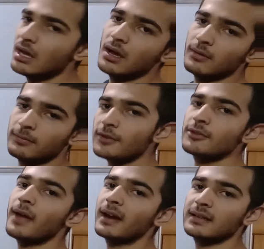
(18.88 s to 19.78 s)
one of the
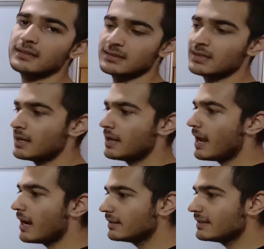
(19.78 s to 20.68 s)
factors,
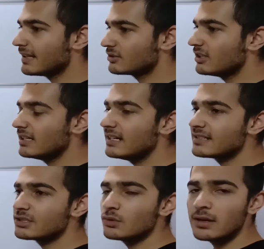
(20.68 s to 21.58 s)
and this actually leads us
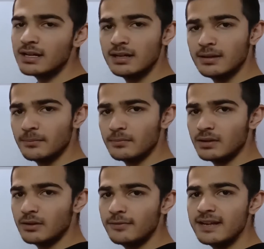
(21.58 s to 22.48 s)
to a
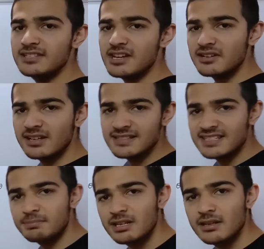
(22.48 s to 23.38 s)
very general
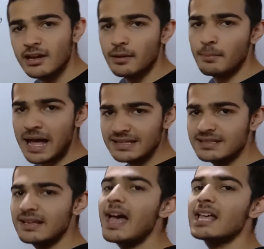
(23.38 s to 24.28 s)
concept in maths
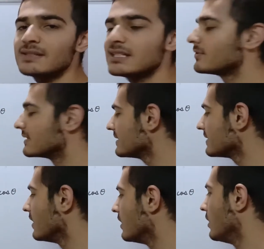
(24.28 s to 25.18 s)
as well as physics,
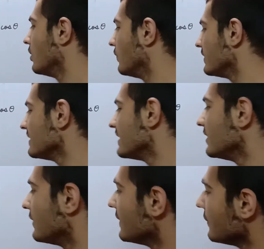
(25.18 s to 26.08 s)
which is that
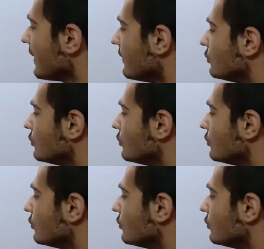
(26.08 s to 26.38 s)
whenever we have two